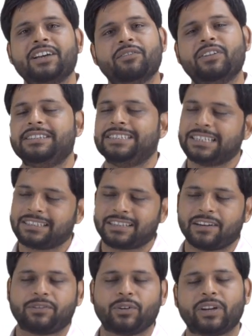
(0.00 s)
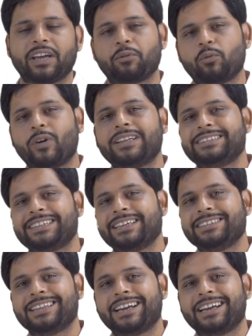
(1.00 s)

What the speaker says: we just have to take one thing,